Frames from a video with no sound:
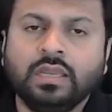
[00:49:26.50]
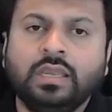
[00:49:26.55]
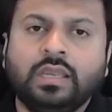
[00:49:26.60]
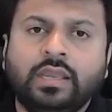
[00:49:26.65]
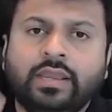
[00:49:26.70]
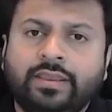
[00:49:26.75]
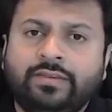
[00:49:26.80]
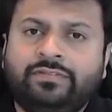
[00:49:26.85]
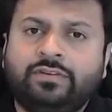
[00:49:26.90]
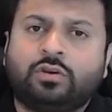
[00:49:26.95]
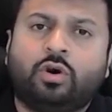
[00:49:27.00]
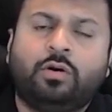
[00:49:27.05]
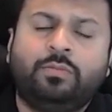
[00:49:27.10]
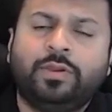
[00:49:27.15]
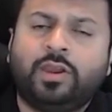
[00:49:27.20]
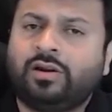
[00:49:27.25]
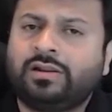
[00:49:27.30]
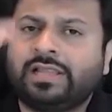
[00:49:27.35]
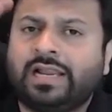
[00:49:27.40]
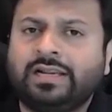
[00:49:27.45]
If you go
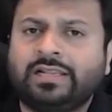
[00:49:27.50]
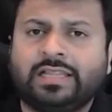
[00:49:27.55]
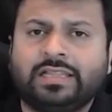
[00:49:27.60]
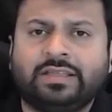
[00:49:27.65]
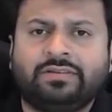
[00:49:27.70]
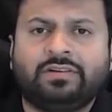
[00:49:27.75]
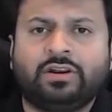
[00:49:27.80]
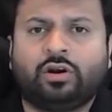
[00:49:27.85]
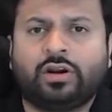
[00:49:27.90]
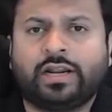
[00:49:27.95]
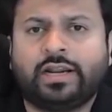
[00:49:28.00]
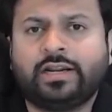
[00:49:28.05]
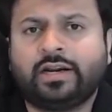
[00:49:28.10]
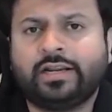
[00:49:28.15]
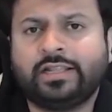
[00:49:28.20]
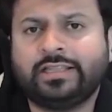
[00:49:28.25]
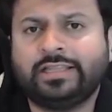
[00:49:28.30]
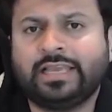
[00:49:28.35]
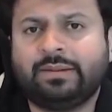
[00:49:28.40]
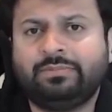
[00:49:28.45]
beyond that, then they will not
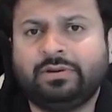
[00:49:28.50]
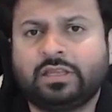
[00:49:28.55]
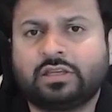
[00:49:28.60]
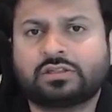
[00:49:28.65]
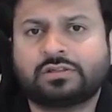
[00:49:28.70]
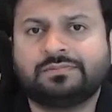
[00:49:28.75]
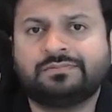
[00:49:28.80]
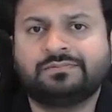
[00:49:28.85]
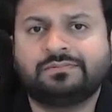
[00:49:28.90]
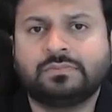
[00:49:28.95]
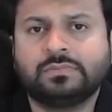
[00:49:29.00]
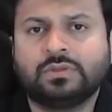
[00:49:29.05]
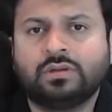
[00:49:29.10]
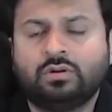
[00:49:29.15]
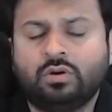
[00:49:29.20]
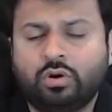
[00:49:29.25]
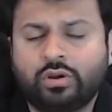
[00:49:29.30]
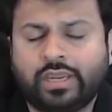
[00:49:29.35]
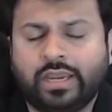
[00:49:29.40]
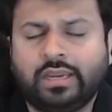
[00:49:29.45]
entertain the application.
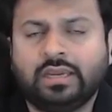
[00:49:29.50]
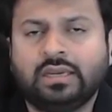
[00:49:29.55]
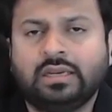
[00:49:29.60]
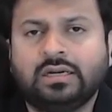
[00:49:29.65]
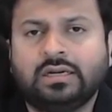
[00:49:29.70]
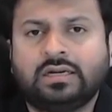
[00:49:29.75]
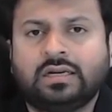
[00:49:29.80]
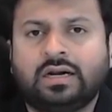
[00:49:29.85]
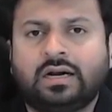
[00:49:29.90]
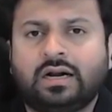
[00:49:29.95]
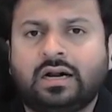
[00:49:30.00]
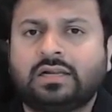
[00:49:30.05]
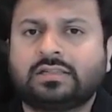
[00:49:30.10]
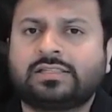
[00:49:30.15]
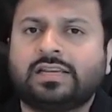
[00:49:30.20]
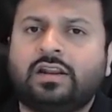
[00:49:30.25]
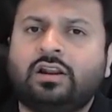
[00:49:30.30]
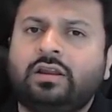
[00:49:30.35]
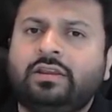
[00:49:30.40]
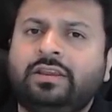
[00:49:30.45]
Okay.
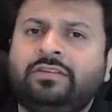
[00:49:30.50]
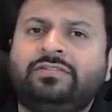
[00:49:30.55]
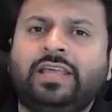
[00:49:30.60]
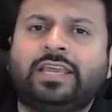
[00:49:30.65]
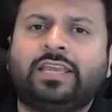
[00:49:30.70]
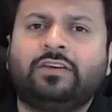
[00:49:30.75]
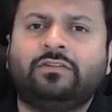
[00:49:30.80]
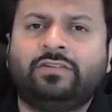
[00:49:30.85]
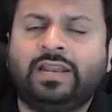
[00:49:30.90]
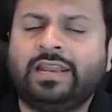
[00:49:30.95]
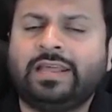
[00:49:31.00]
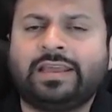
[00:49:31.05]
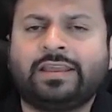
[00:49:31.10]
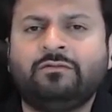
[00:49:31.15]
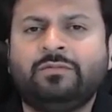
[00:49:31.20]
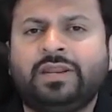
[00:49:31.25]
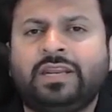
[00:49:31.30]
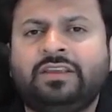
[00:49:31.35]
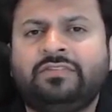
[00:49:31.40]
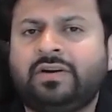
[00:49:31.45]
Sir, if they give, will they
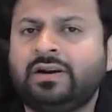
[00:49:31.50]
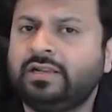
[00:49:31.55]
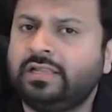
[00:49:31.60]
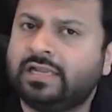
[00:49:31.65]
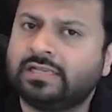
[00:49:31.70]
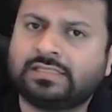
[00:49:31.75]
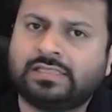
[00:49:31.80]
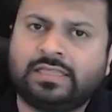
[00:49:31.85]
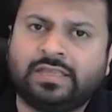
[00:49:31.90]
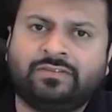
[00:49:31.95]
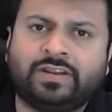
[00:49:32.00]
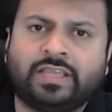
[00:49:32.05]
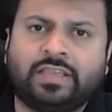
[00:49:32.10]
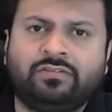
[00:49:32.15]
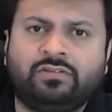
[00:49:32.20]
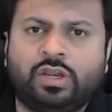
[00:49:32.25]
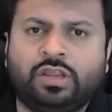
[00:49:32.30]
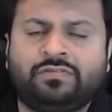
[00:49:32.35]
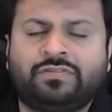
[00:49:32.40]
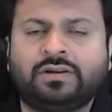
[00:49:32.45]
give me refund? Yes, they will give
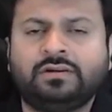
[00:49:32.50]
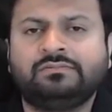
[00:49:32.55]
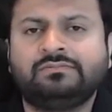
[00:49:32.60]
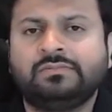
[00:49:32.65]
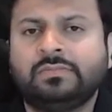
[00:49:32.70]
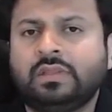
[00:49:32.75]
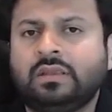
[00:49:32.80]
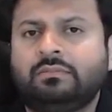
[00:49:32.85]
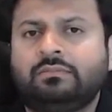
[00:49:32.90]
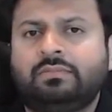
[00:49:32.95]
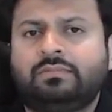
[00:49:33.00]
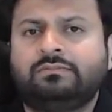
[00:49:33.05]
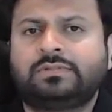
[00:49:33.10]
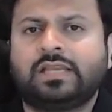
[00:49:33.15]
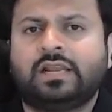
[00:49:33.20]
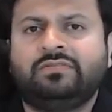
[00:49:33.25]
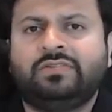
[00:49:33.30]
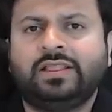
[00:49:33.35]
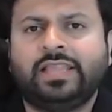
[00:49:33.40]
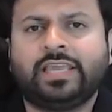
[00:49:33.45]
you refund.
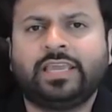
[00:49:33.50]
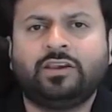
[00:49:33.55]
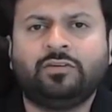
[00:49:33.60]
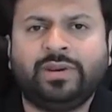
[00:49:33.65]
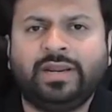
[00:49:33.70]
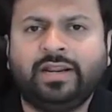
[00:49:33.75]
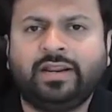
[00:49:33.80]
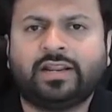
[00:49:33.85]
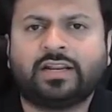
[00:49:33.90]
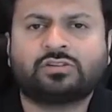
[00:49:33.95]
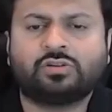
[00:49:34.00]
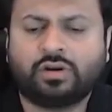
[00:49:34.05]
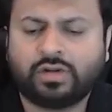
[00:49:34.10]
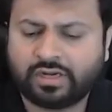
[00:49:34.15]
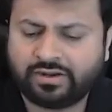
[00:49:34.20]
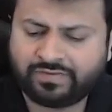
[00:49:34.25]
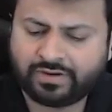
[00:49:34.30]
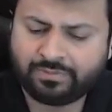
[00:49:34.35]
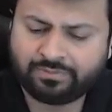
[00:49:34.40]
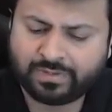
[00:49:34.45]
Sir, will they give me interest on
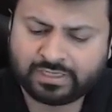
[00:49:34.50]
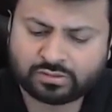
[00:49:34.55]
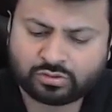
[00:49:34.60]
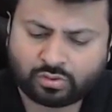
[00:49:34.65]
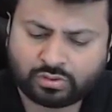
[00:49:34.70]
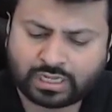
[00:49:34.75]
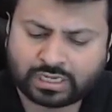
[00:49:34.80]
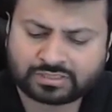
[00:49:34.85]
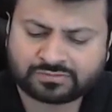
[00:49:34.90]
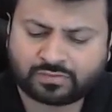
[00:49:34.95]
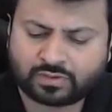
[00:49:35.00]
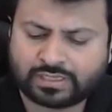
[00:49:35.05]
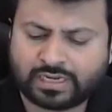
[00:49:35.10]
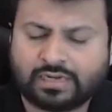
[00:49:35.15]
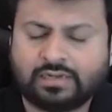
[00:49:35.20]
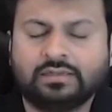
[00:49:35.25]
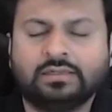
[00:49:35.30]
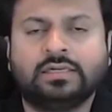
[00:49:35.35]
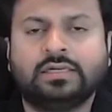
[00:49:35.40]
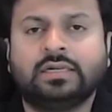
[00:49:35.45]
refund? Please don't ask for
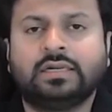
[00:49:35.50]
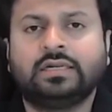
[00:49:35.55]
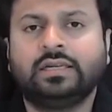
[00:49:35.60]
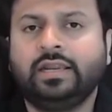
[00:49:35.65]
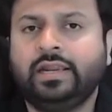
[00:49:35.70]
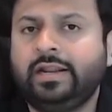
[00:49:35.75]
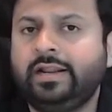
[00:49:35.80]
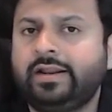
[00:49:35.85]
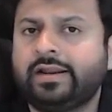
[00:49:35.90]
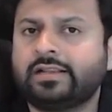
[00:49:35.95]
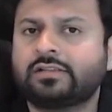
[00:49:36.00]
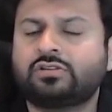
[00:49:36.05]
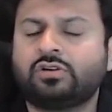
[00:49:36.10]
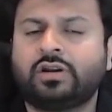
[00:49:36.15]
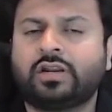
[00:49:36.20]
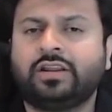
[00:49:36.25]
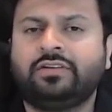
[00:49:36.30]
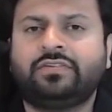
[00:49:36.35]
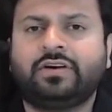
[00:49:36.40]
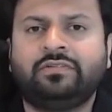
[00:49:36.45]
that. Interest on
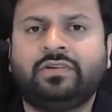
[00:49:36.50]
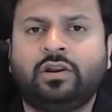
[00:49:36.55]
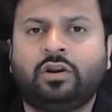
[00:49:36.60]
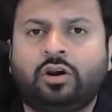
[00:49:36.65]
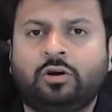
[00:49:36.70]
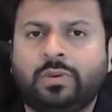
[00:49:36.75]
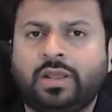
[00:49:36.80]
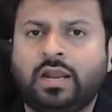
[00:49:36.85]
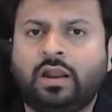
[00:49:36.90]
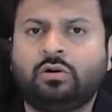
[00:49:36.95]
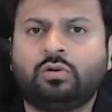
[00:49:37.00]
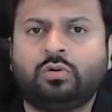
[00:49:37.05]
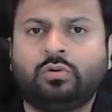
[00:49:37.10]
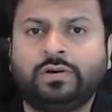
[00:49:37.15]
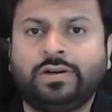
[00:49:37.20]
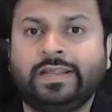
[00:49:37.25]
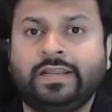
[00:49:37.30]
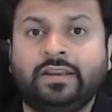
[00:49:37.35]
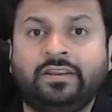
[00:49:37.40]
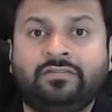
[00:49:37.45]
refund will not be allowed.
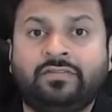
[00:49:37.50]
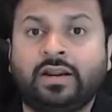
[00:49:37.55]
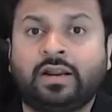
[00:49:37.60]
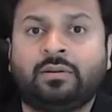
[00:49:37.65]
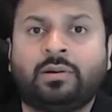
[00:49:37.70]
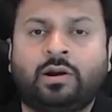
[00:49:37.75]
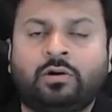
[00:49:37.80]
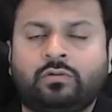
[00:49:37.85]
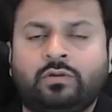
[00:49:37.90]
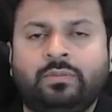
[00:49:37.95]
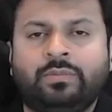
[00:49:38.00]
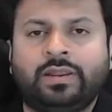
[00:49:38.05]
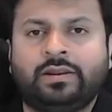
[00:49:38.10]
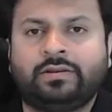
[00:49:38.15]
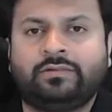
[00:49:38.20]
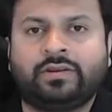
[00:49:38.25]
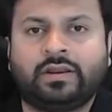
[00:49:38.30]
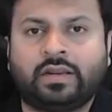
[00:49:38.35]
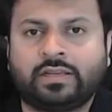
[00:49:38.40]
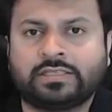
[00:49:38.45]
Only refund amount will
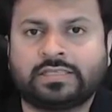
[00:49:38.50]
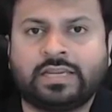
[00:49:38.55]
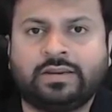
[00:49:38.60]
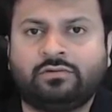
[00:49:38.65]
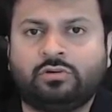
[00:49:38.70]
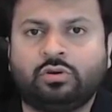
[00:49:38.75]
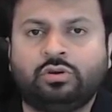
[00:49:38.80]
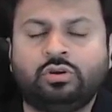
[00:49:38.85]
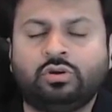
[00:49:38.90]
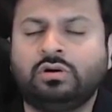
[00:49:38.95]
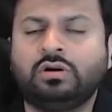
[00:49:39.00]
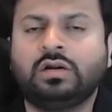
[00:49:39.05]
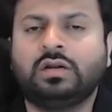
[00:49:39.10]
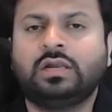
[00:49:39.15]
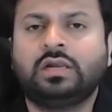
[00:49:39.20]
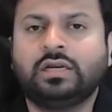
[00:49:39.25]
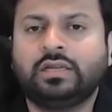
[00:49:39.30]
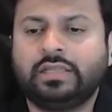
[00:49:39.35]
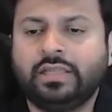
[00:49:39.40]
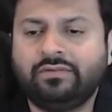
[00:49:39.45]
be received to you.
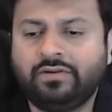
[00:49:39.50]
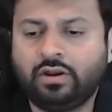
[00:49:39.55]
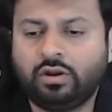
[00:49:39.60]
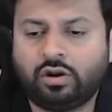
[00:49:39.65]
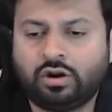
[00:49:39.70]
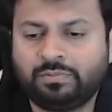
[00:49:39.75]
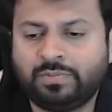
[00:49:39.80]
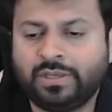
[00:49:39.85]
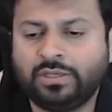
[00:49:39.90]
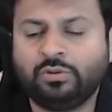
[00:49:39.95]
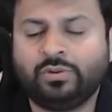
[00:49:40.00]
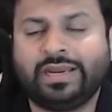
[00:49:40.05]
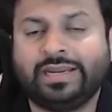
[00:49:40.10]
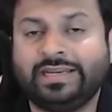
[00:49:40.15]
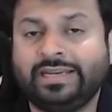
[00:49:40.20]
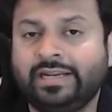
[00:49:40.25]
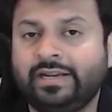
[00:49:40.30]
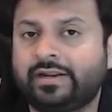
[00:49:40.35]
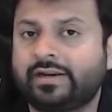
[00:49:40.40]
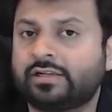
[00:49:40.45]
They will not pay you
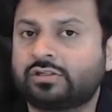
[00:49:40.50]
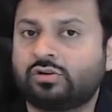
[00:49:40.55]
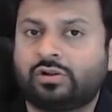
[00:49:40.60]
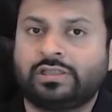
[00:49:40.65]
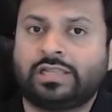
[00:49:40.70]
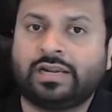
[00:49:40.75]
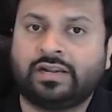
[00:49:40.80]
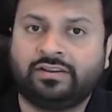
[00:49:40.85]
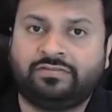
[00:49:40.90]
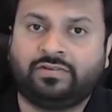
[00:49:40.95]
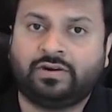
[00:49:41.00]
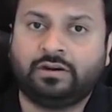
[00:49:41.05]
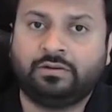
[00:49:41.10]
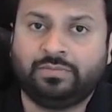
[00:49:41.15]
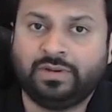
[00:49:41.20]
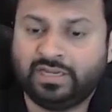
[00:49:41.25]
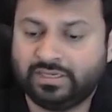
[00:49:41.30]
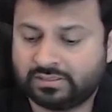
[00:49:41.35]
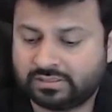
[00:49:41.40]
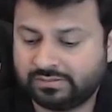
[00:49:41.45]
any interest on that refund.
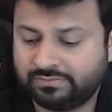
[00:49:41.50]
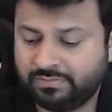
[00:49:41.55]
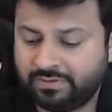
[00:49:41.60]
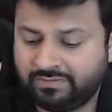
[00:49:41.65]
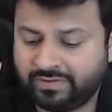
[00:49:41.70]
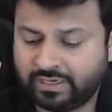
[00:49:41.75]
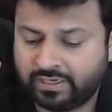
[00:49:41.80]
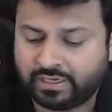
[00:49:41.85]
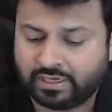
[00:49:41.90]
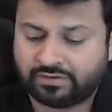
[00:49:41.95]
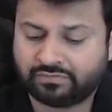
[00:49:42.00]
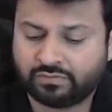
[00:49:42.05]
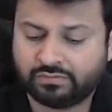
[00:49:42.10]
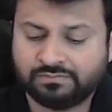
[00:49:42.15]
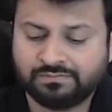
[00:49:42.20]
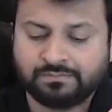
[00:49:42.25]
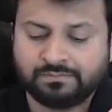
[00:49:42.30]
Please be very careful.